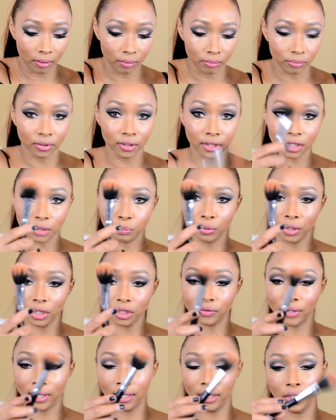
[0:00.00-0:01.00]
this brush
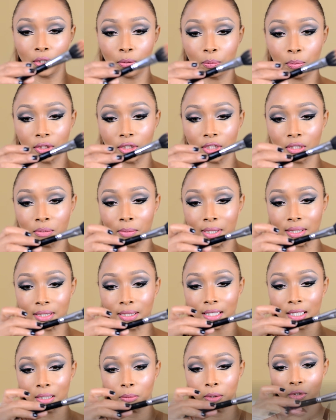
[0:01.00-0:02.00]
right here, which is my
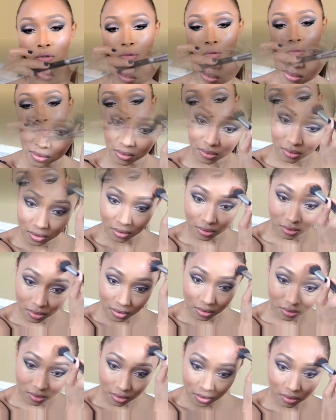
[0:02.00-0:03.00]
Sigma Dual Fiber
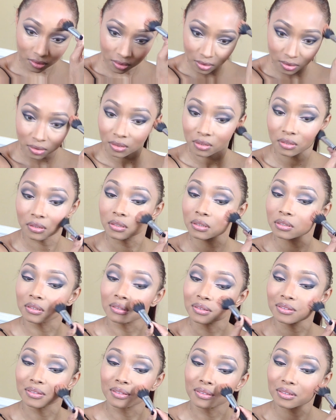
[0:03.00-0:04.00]
powder brush, the
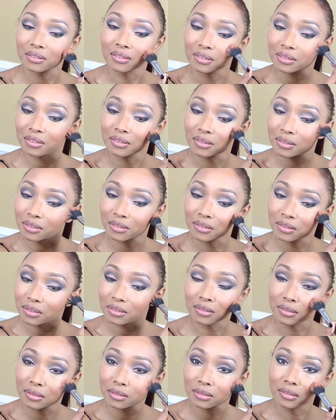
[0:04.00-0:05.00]

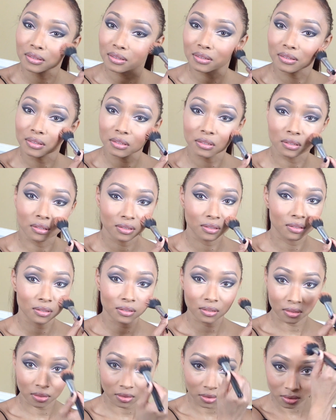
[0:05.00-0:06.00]
F15, and I just
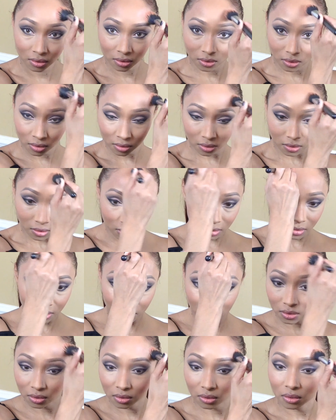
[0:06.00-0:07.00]
kind of whisk across like
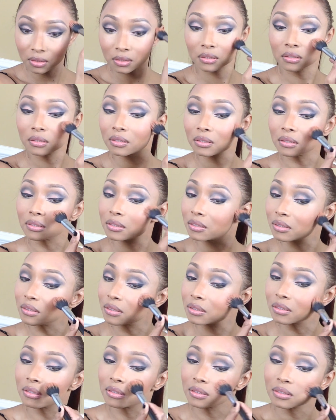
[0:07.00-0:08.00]
that and just start
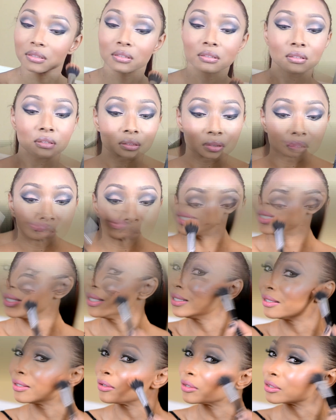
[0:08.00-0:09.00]
whipping it in
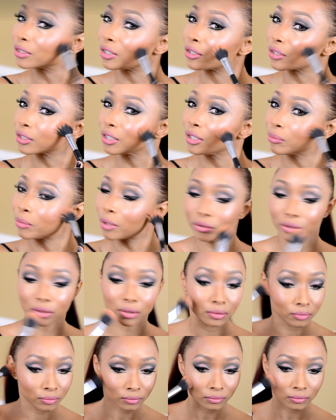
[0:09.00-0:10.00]
a circular motion.
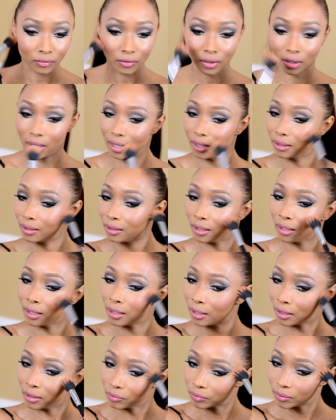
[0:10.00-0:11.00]
I
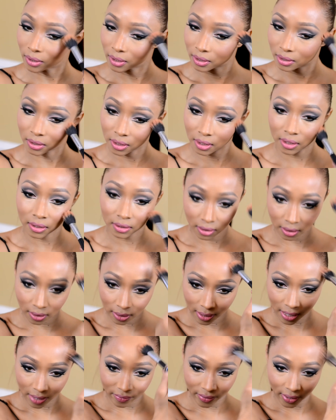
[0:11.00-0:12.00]
love what this does.
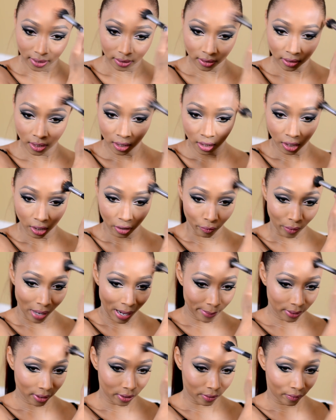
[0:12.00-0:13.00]
Love it. Wrapped
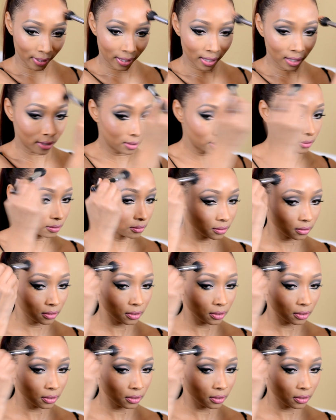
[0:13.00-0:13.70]
it around.